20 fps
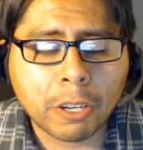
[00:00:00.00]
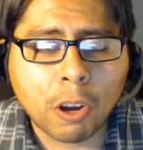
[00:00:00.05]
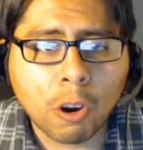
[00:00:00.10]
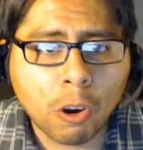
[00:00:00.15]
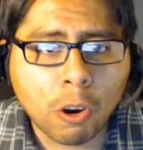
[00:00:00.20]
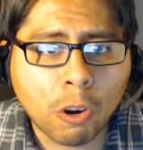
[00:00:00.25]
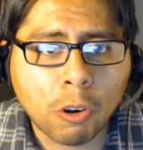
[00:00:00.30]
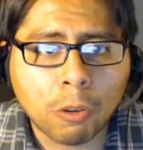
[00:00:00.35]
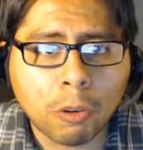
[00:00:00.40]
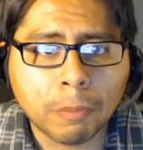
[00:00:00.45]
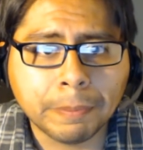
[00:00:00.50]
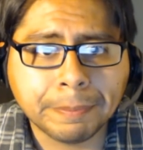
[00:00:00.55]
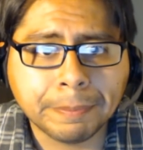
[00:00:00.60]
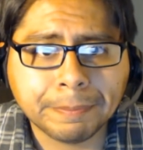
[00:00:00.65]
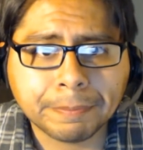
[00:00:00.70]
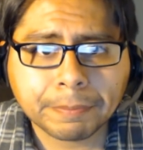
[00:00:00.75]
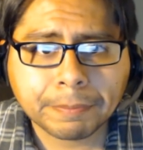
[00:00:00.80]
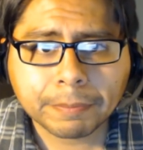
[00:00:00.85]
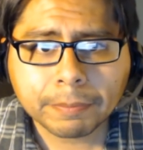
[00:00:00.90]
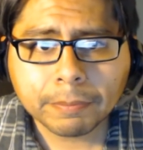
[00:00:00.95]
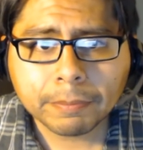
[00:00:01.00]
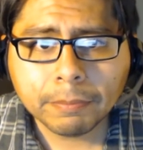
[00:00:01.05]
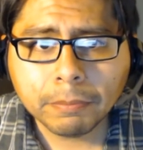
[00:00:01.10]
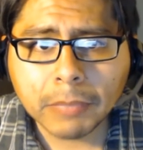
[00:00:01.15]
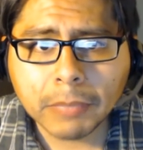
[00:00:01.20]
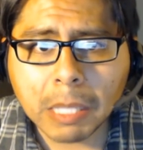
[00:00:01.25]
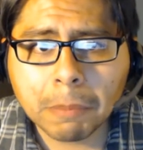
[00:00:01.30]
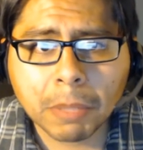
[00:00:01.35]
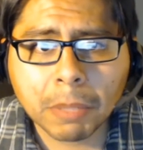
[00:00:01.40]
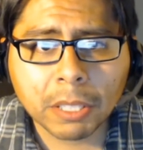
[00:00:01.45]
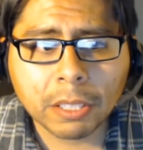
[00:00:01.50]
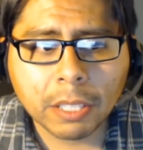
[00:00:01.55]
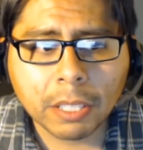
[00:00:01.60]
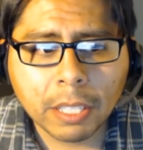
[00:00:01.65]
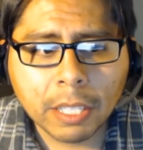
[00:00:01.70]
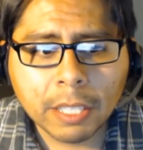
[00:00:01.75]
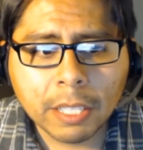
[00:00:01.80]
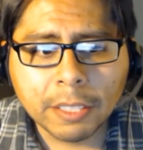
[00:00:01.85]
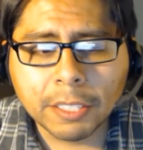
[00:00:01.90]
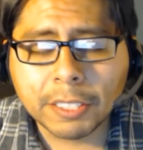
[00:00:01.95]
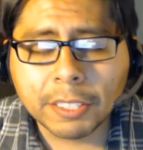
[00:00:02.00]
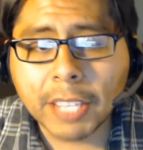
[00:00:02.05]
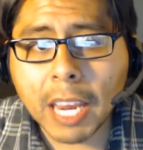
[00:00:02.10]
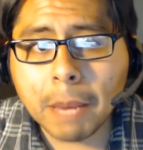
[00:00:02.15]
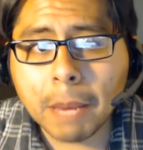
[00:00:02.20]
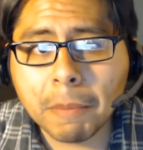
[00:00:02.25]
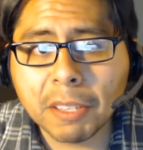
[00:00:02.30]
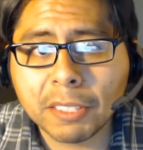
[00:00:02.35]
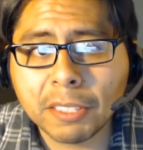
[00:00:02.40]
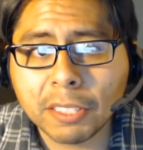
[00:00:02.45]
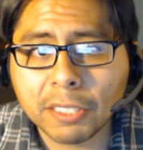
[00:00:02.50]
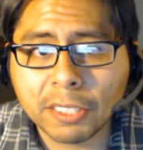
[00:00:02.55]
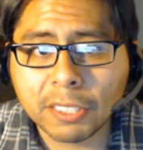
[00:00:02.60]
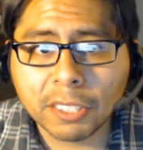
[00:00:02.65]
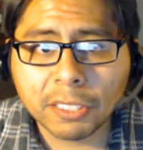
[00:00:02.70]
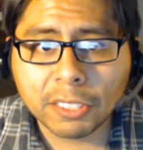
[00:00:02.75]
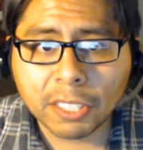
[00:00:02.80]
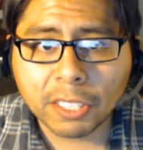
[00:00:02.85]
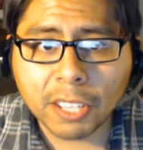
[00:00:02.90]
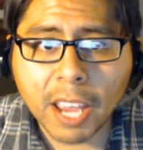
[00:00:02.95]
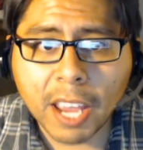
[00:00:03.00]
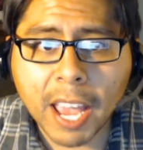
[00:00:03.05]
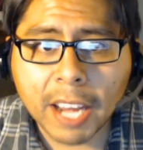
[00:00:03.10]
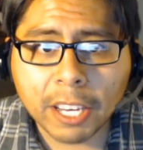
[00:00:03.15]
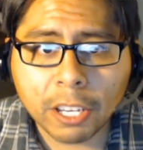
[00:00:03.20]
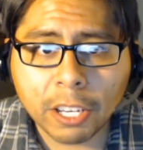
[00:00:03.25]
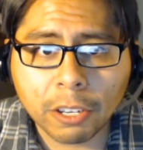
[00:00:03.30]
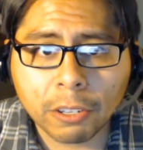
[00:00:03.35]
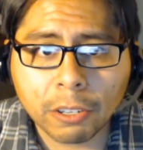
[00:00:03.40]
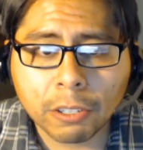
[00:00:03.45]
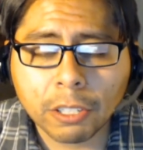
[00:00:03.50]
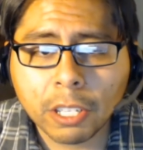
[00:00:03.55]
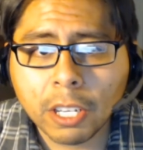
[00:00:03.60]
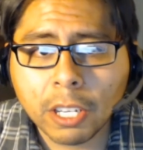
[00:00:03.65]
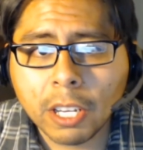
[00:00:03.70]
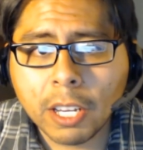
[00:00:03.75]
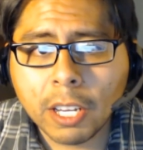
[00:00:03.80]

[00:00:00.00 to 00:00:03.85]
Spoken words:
at home. But this game is in Cincinnati here,